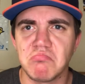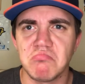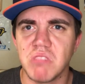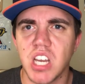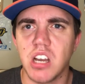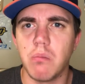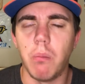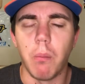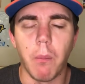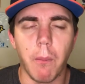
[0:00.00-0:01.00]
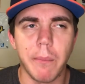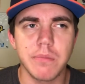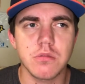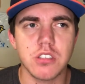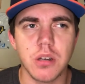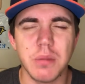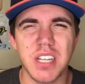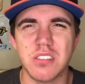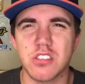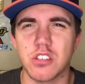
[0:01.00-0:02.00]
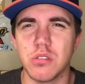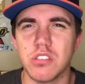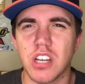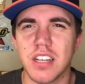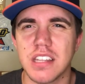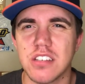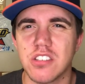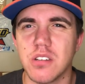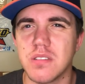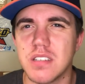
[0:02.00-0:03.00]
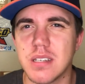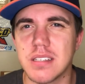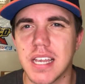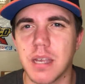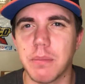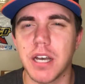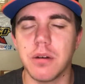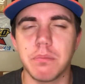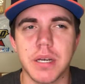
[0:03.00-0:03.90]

No. So I'm not too shocked that Jones didn't take him out,